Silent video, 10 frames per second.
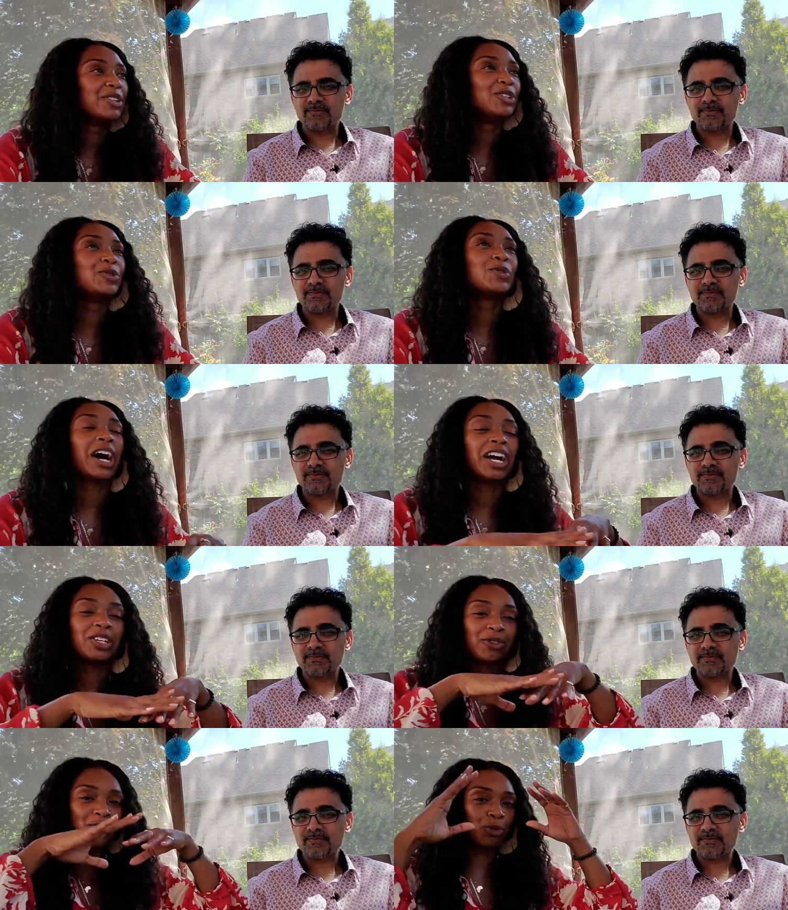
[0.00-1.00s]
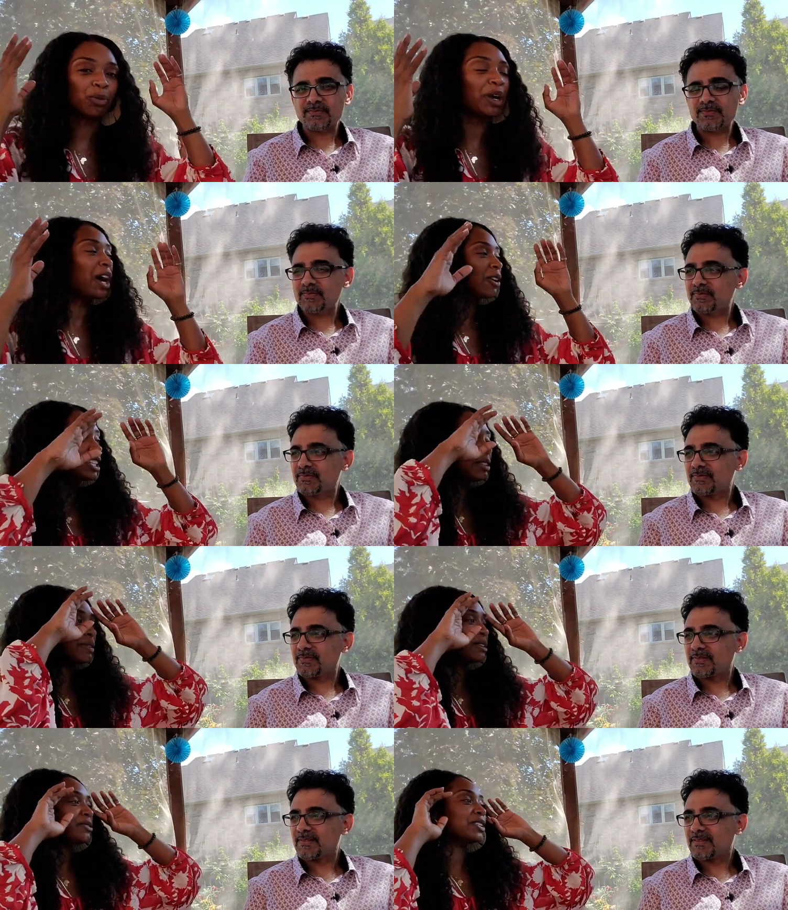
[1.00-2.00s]
Speaker 1: new kind of superpower to make
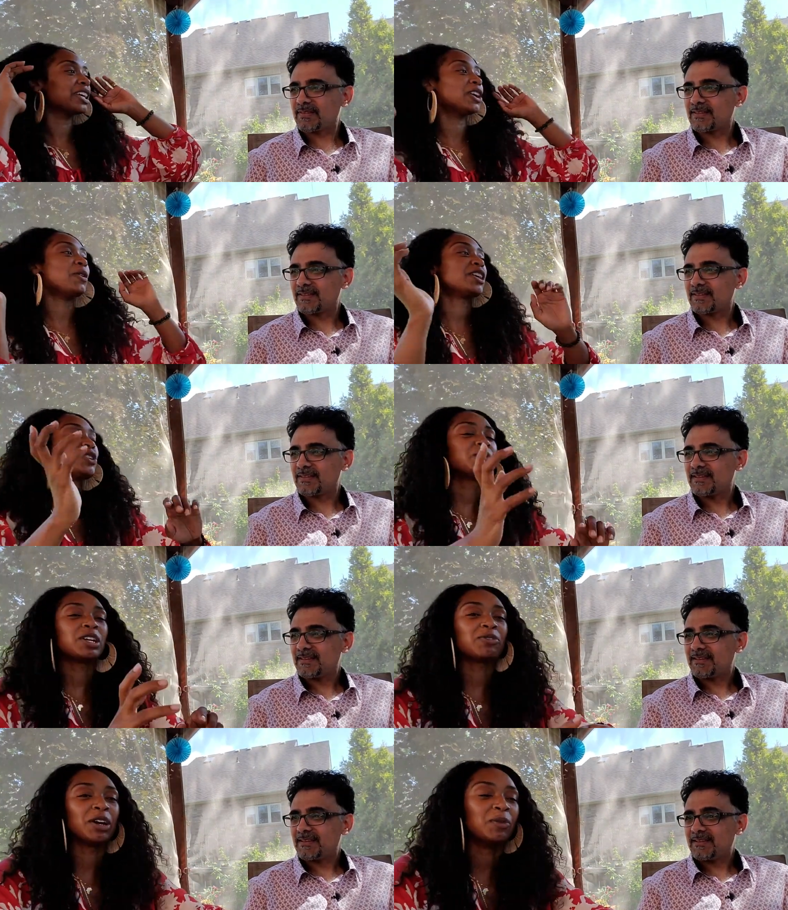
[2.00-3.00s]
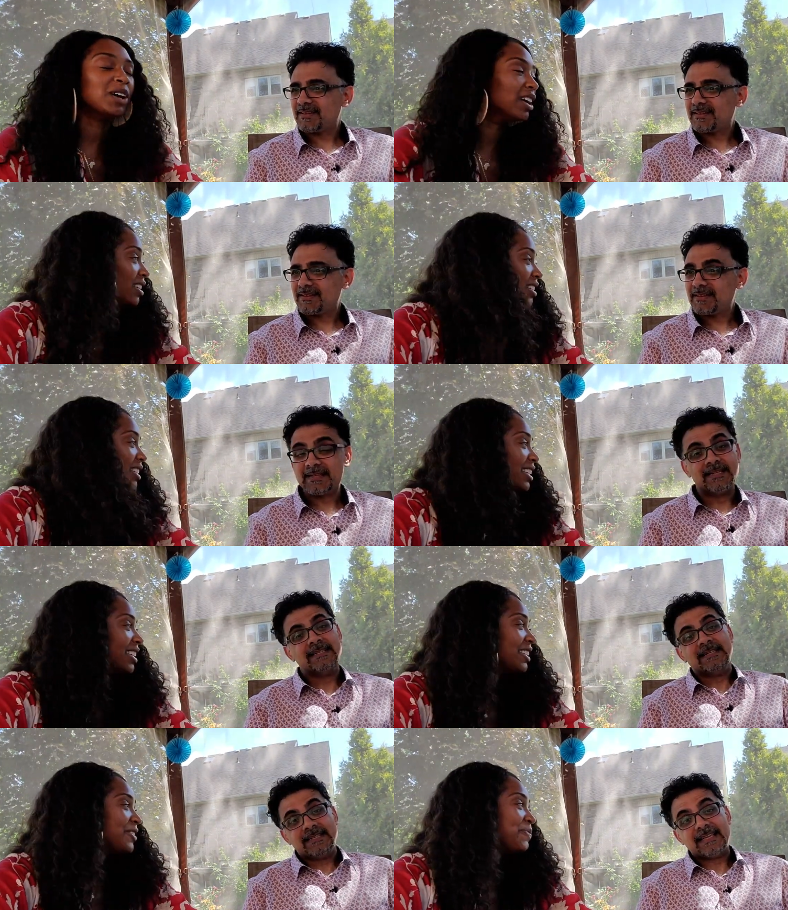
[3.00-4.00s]
me feel like, oh, I could do whatever I want.
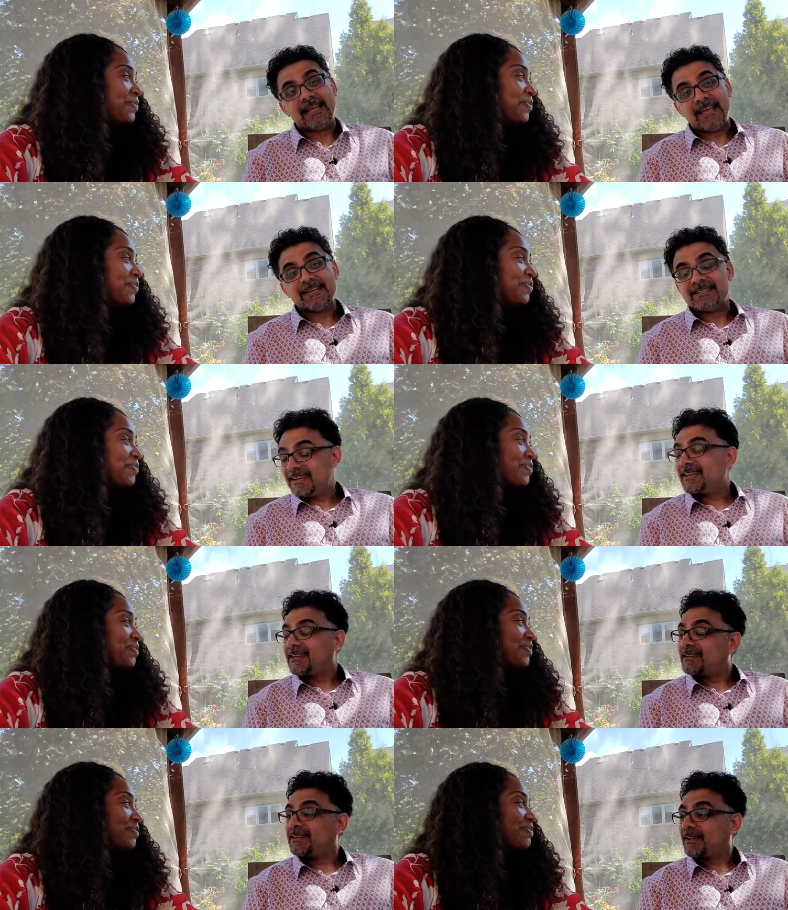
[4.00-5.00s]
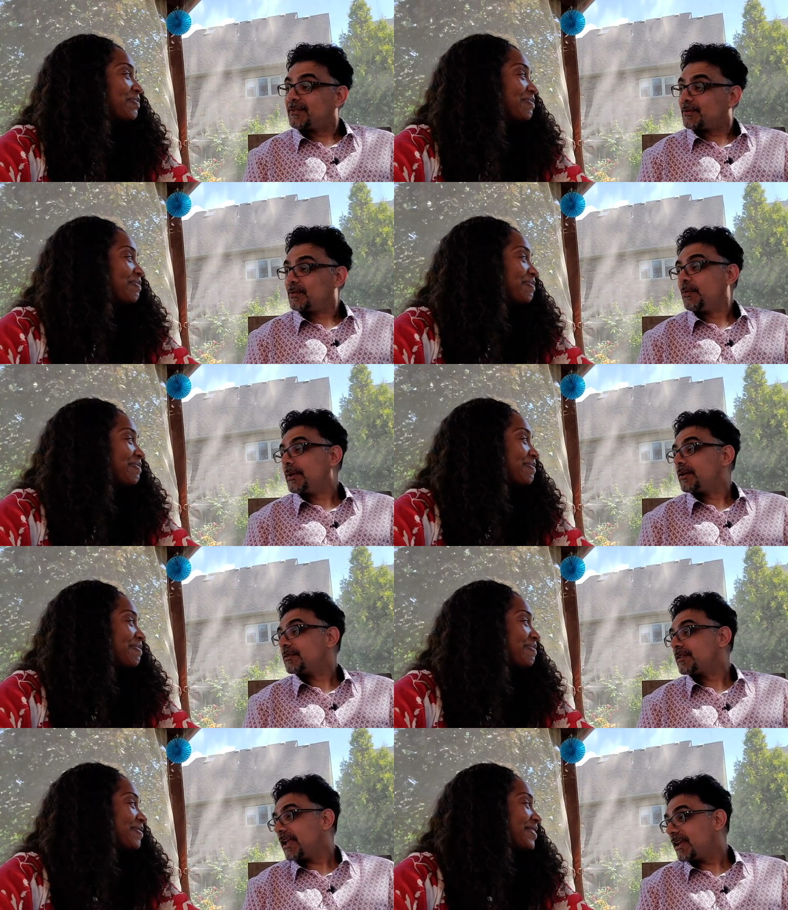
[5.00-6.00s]
Speaker 2: And you did, because there's no bigger
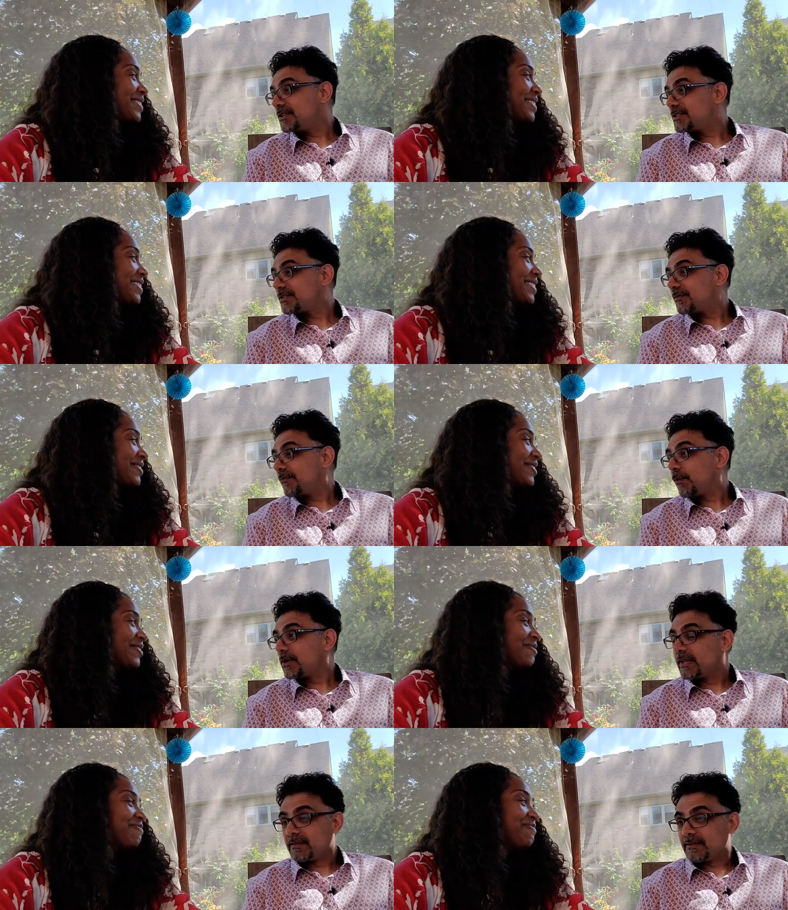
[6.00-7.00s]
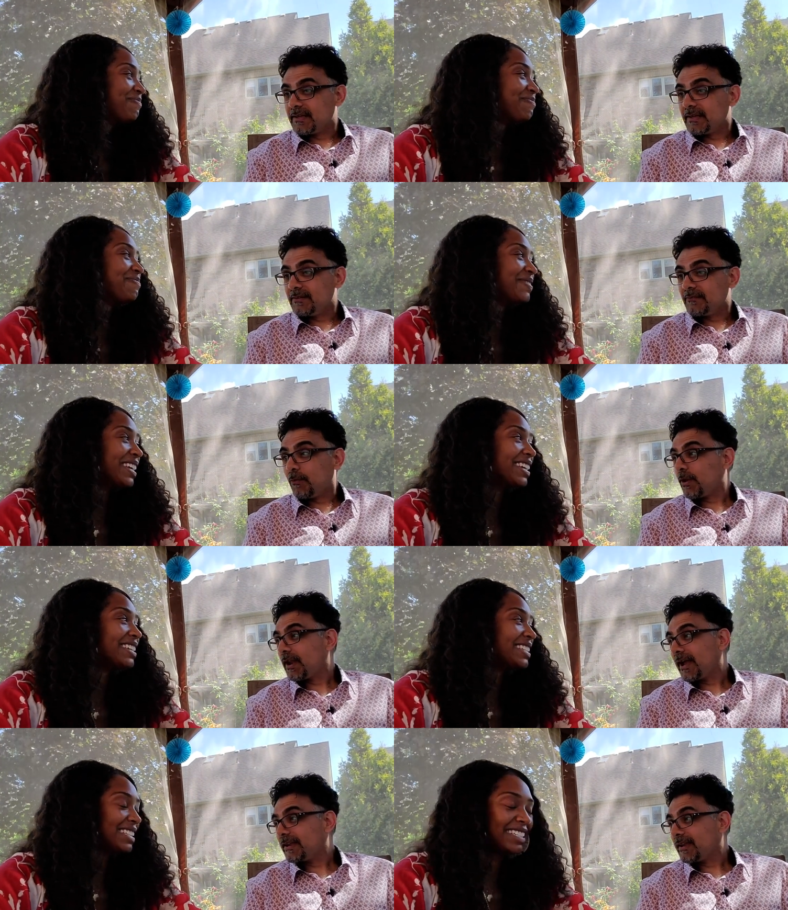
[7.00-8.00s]
stage for Disney, yeah. for
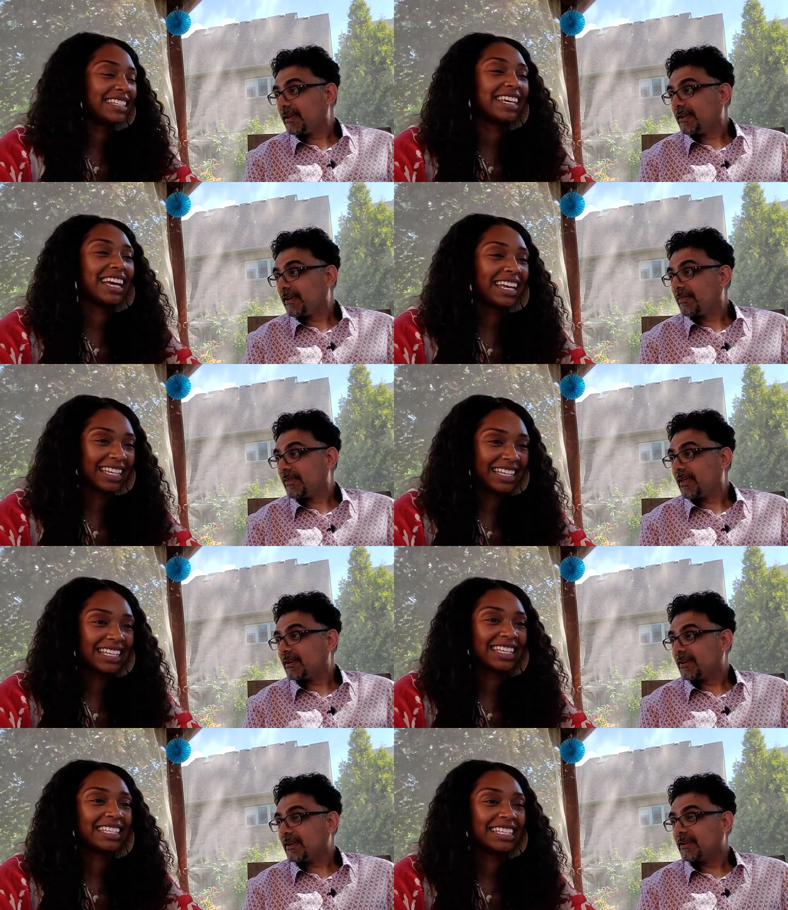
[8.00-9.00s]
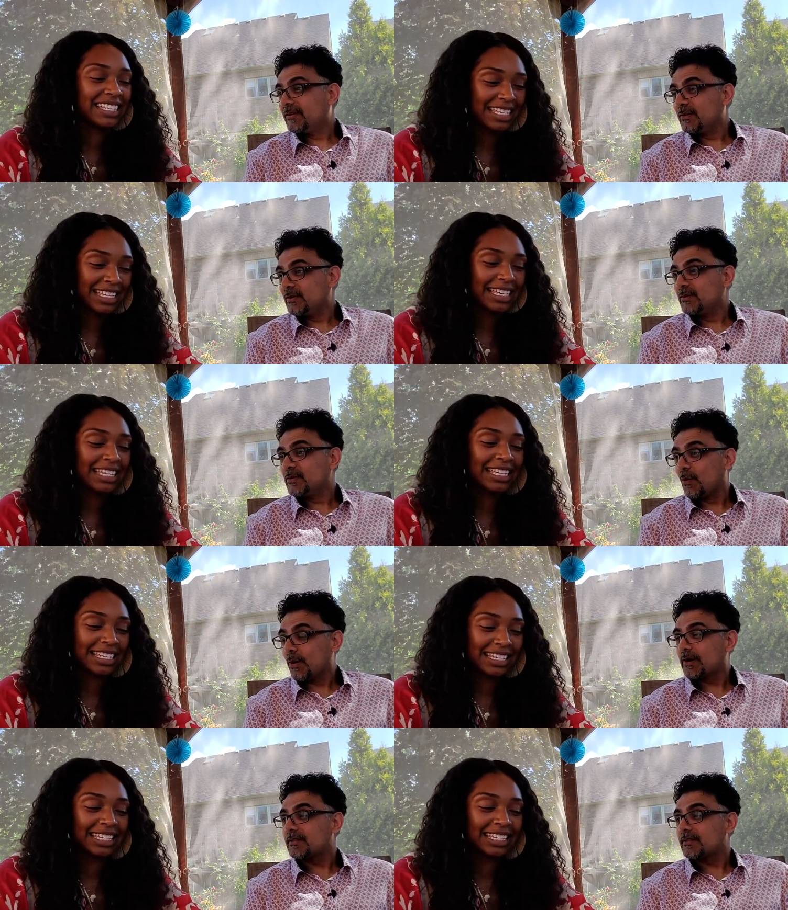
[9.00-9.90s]
Lion King, yeah. than in New York